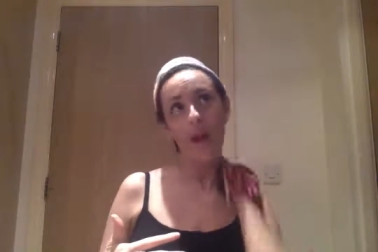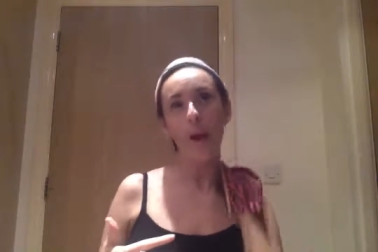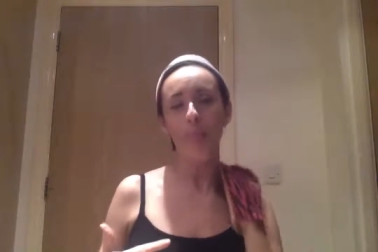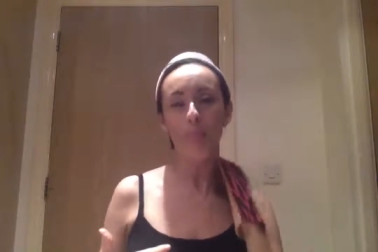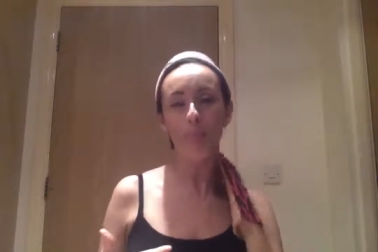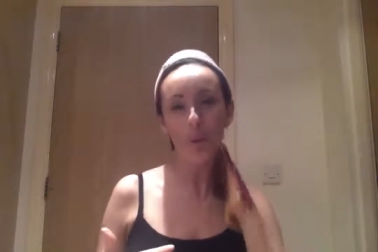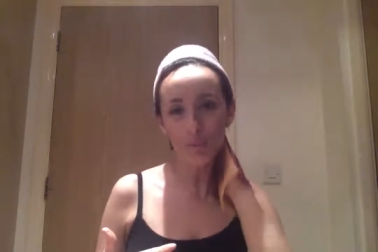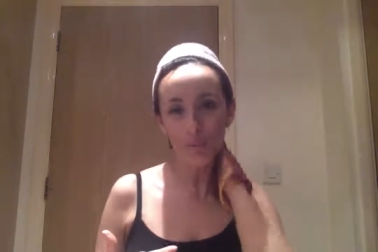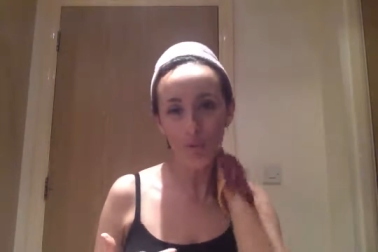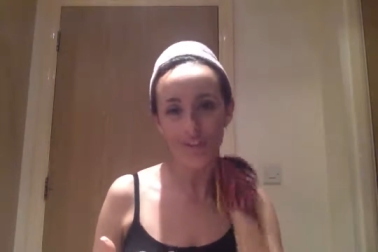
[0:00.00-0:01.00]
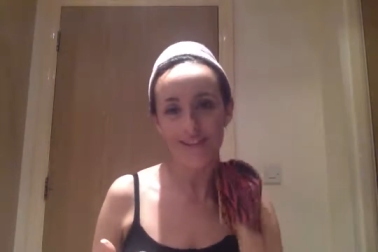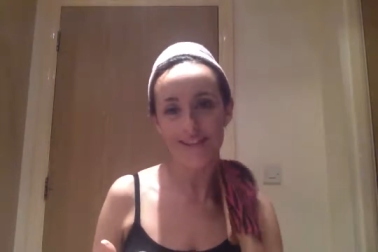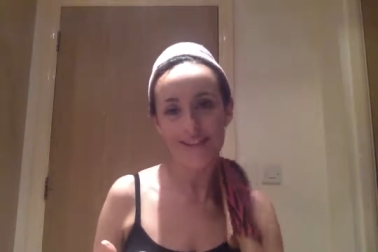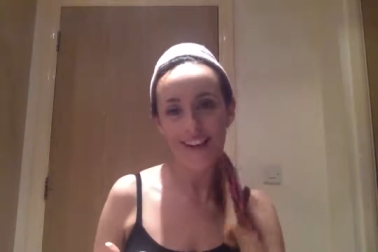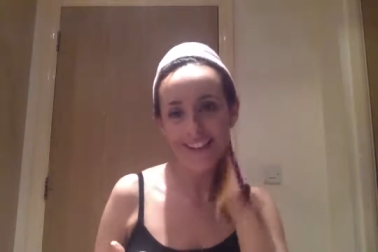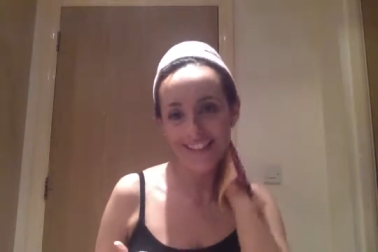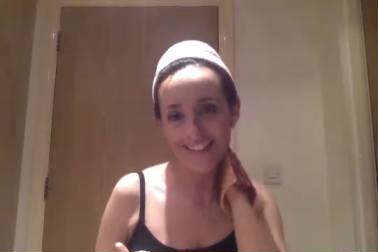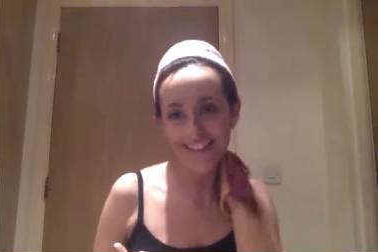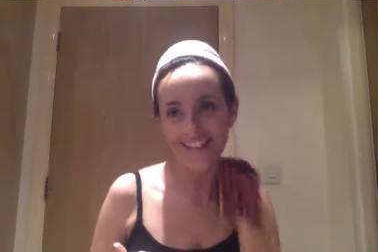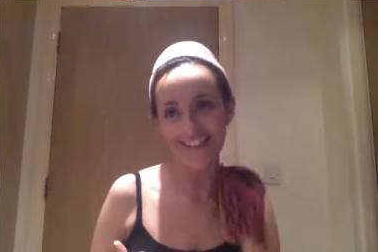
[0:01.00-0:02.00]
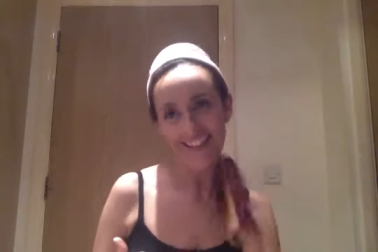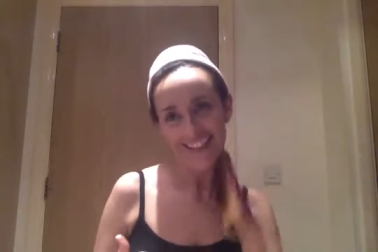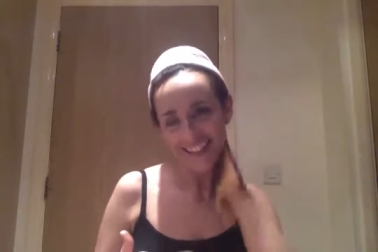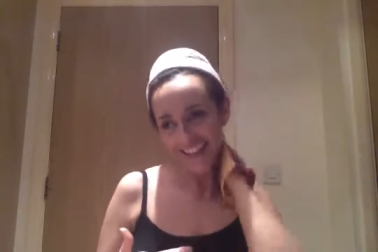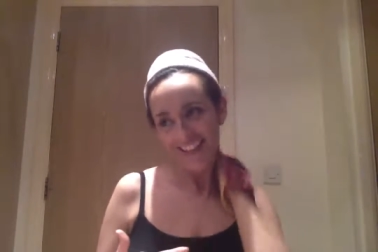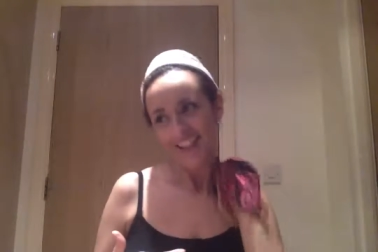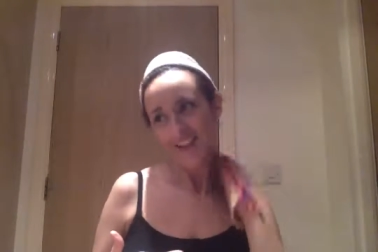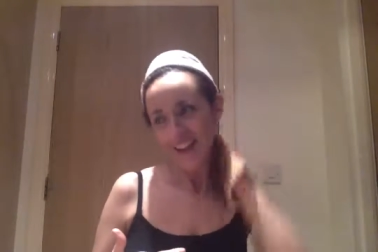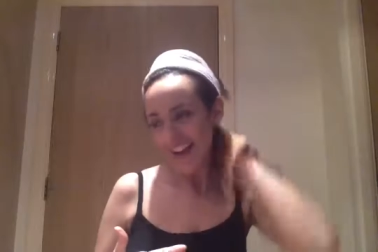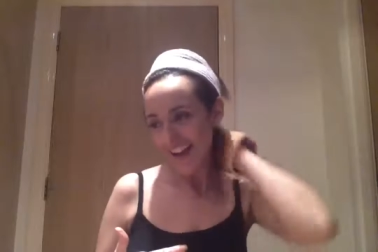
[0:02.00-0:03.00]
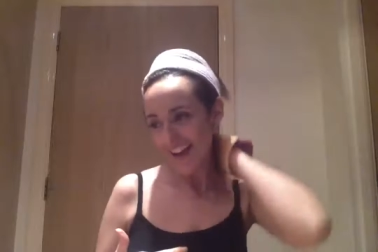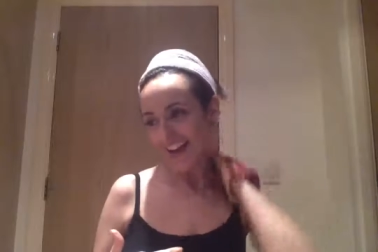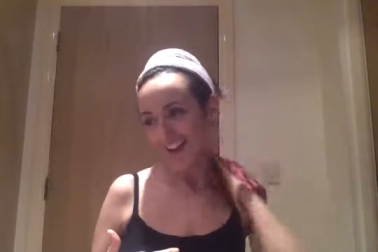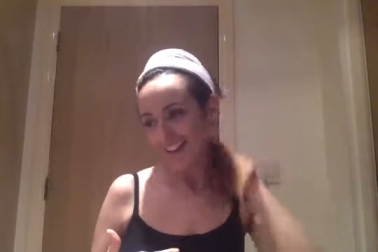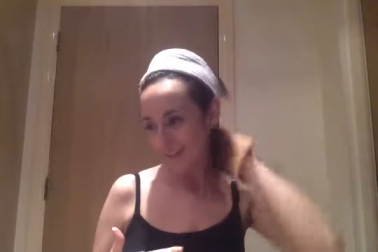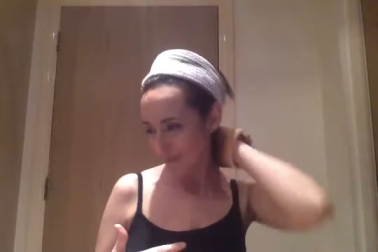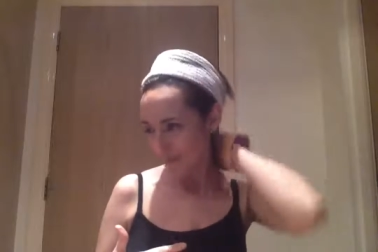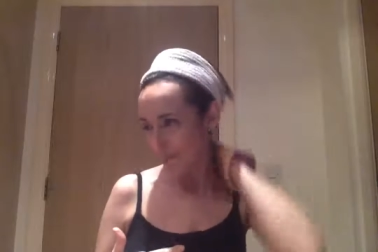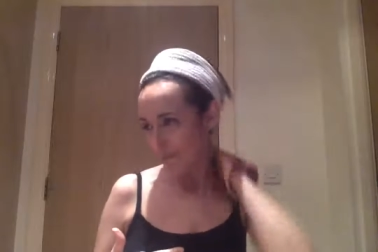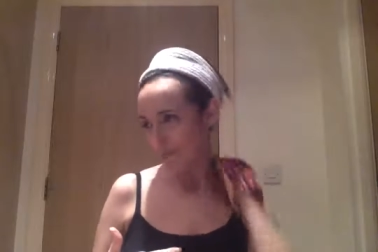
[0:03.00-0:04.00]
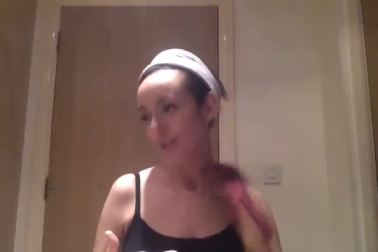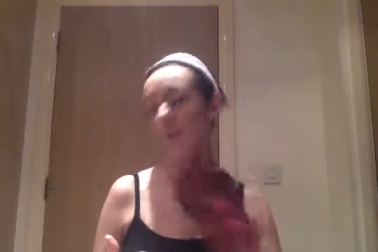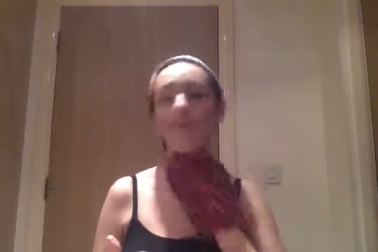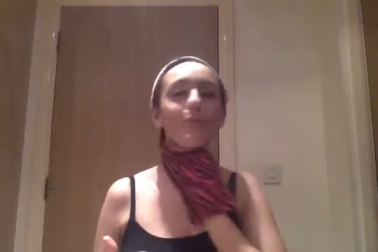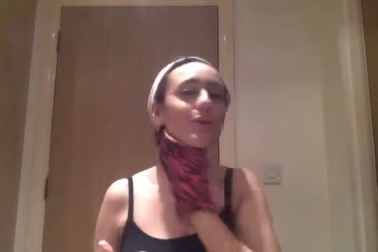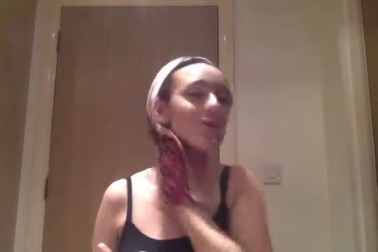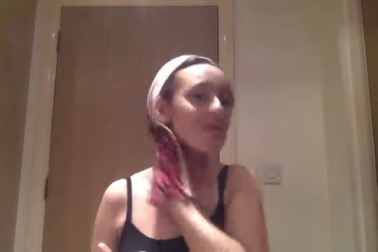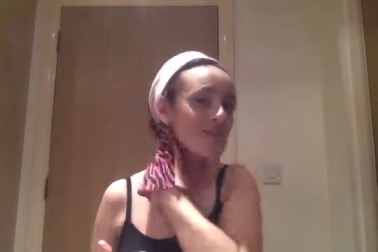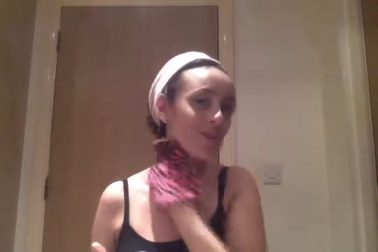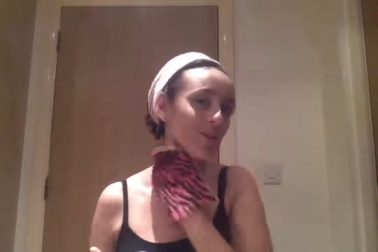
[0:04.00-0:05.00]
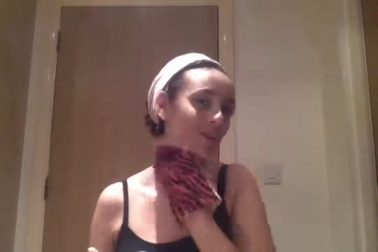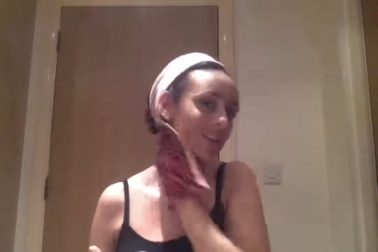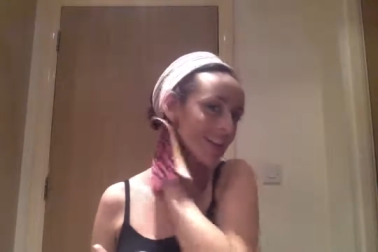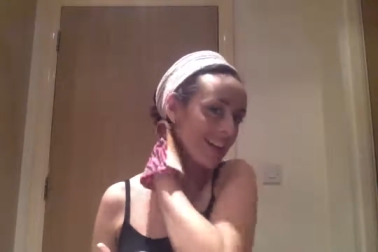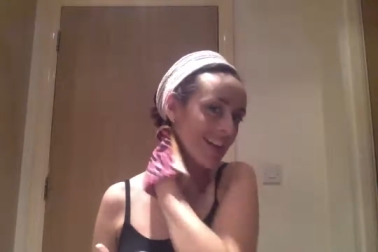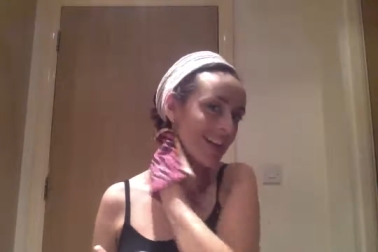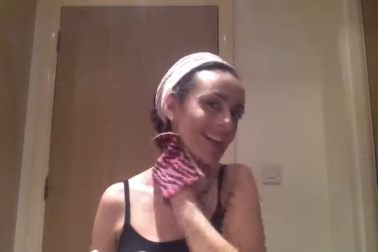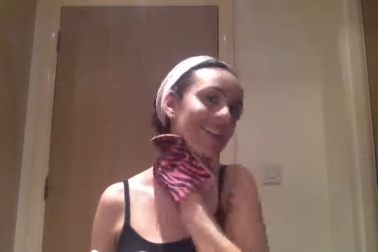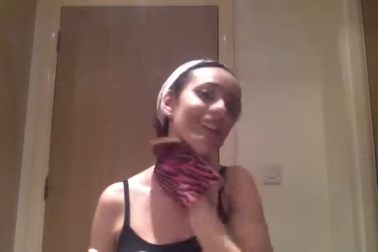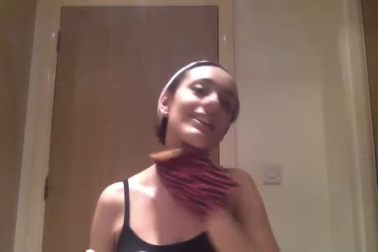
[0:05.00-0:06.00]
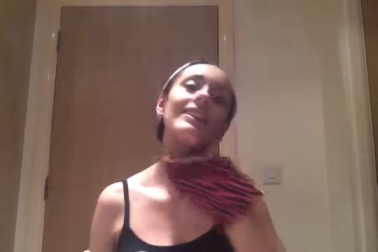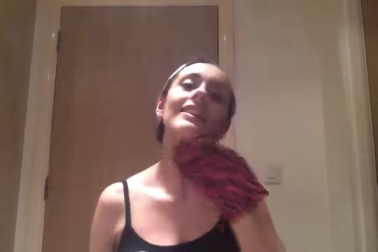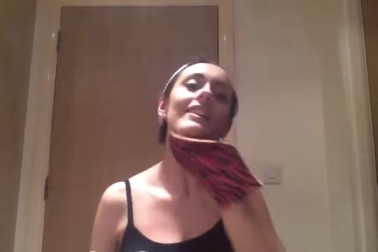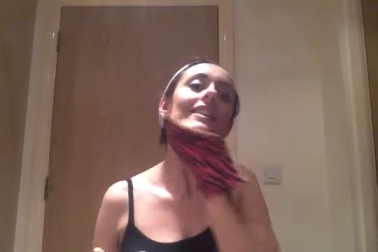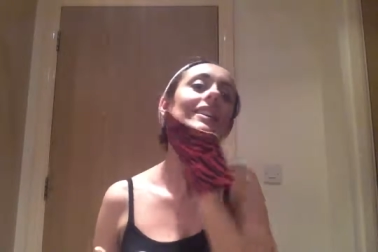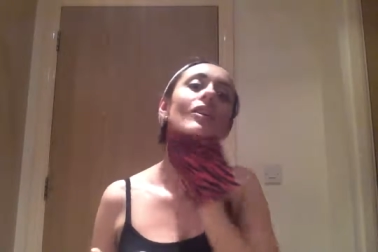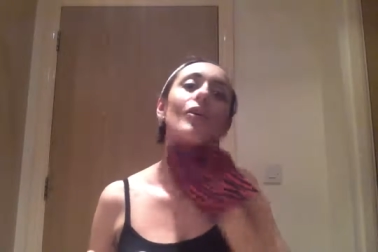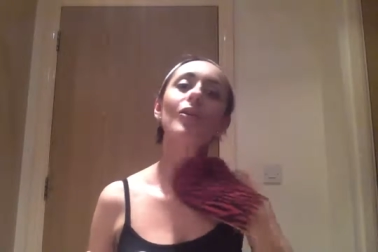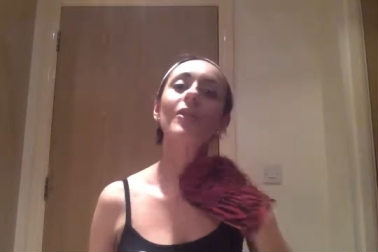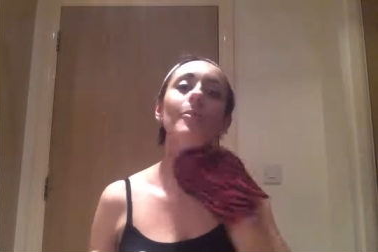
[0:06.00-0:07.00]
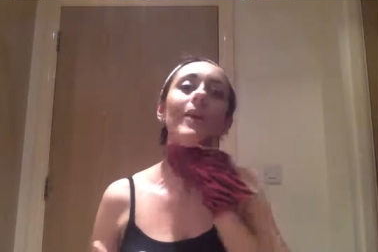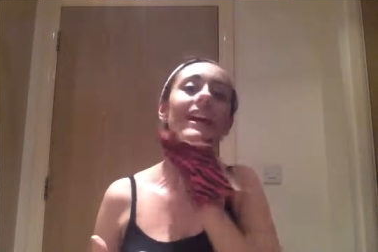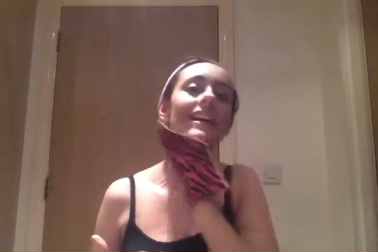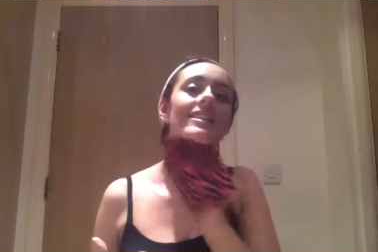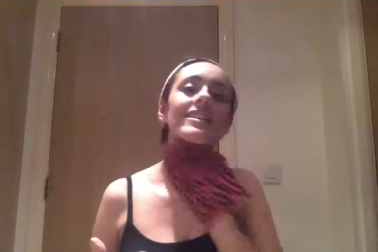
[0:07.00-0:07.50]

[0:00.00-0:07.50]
a bonbon sized bit of mousse on the mitt.